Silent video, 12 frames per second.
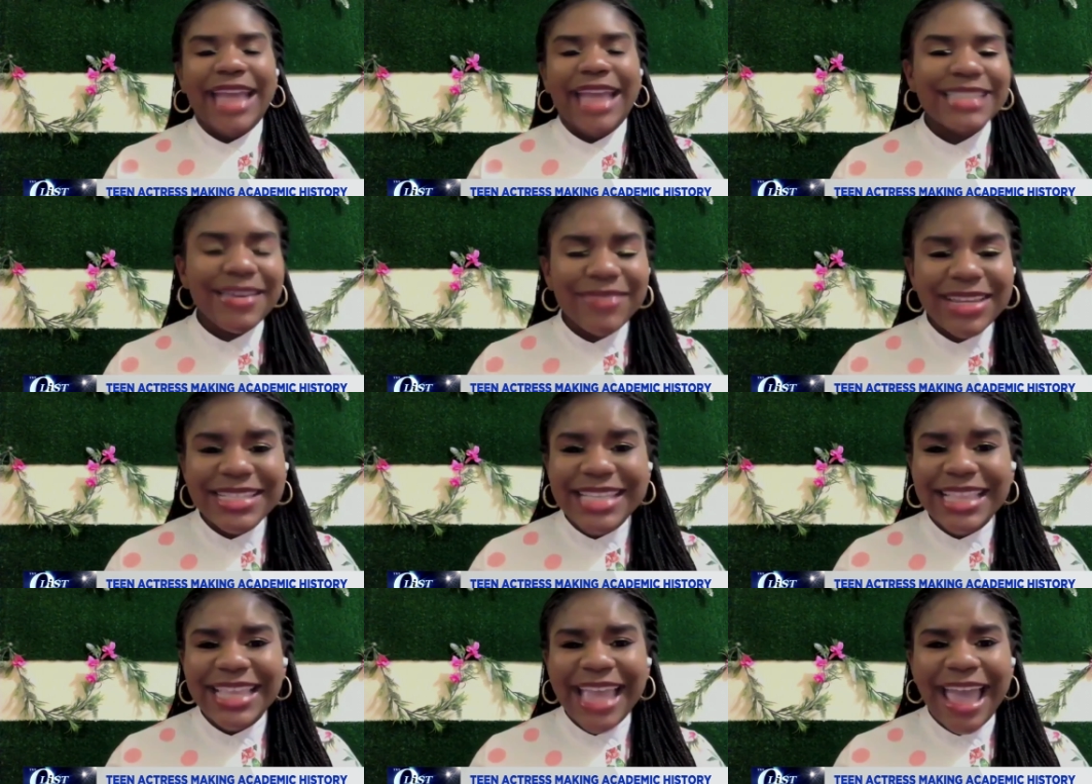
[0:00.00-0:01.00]
activities
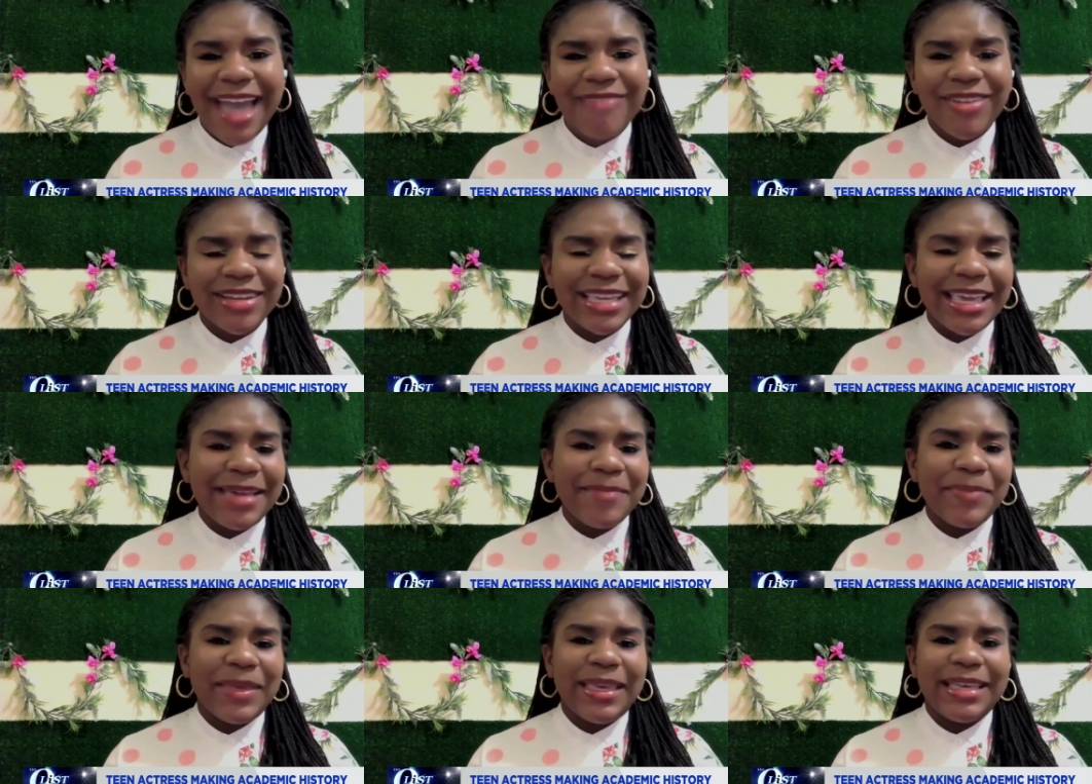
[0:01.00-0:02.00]
that they have on
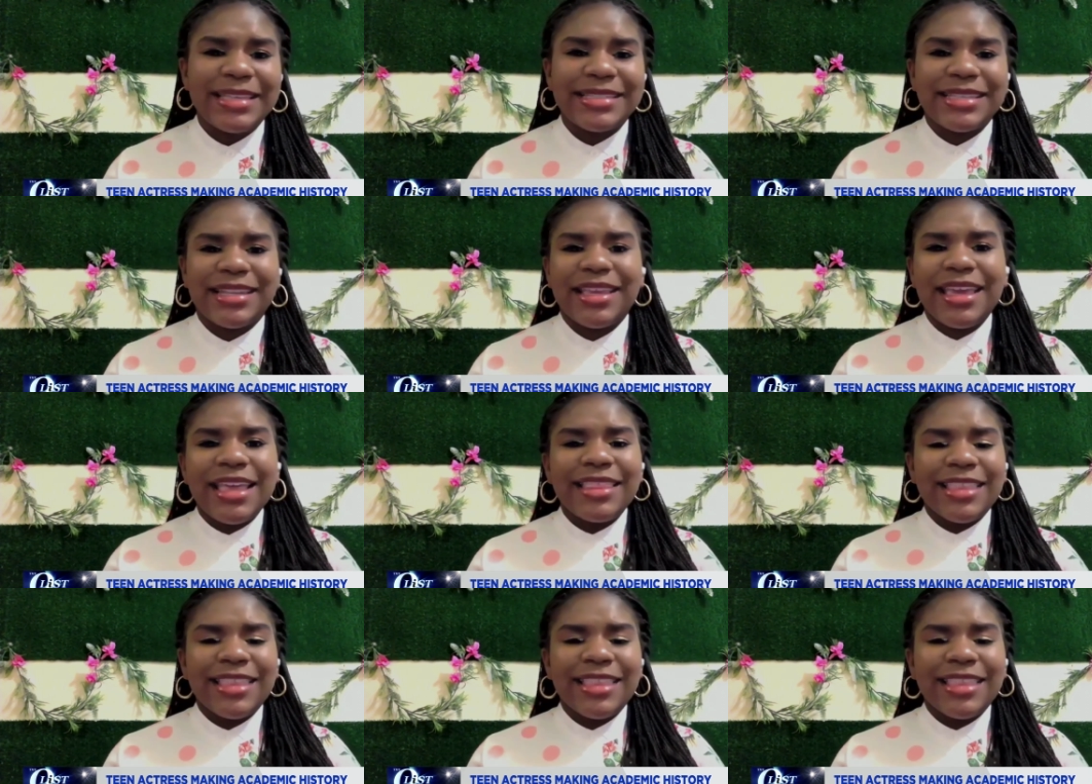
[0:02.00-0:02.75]
campus and